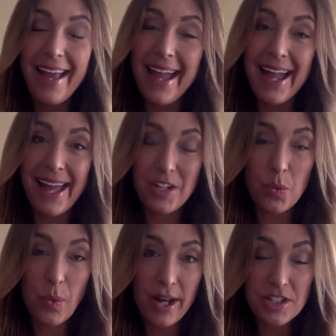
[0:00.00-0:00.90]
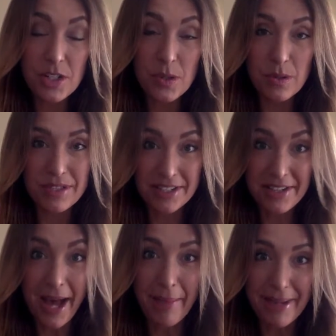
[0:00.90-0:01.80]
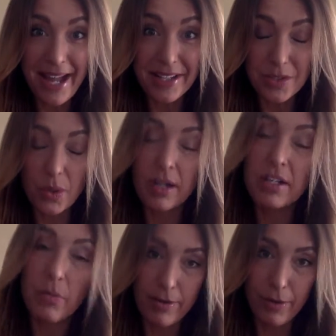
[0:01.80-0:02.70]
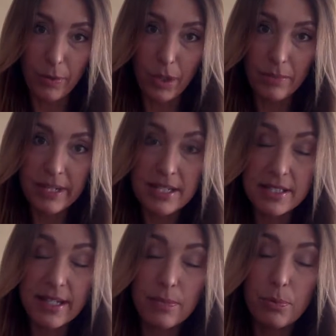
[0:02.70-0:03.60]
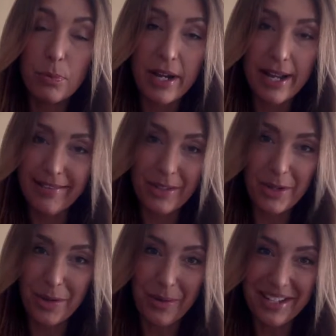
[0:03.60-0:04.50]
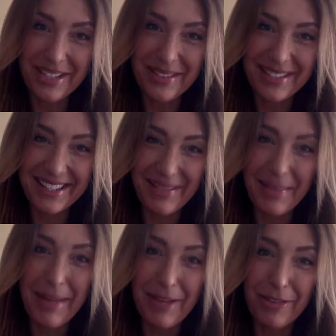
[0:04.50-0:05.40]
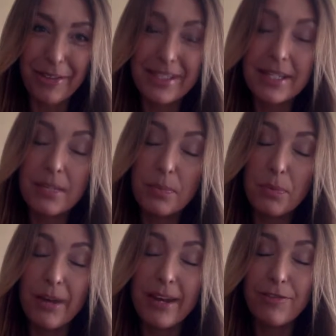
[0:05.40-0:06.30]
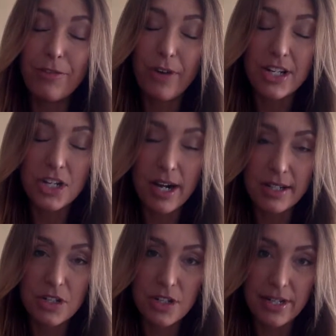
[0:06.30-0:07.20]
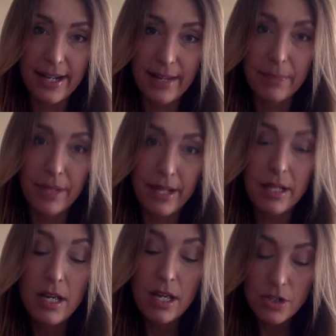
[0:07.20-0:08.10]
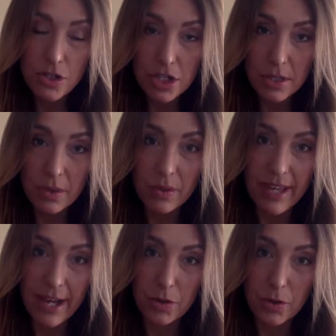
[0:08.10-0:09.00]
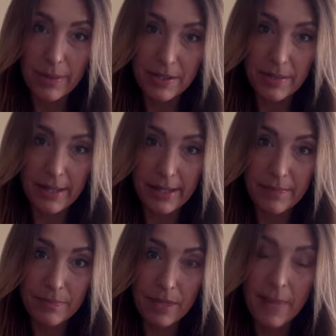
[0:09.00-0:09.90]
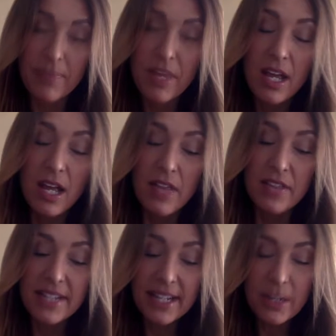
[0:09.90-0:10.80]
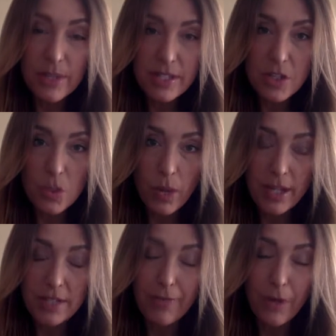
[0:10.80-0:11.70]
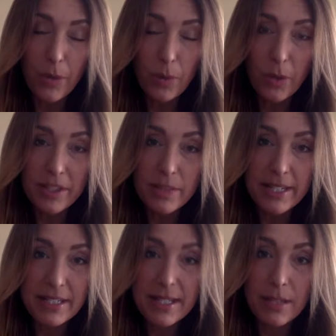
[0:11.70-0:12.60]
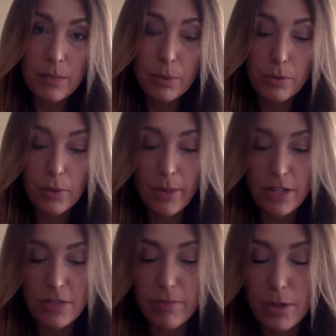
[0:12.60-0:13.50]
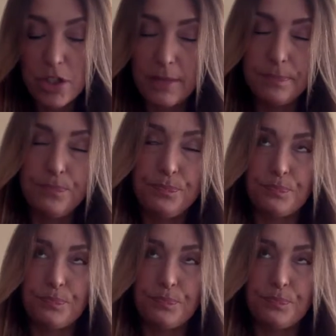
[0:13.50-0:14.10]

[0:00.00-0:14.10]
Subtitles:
and you want to not be as sore, you want to foam roll because it's going to bring, even though you don't want to, it's going to be painful. It's going to bring fresh oxygenated blood to the actual muscle belly. Okay. The second reason you want to foam roll is because it's going to improve your range of motion.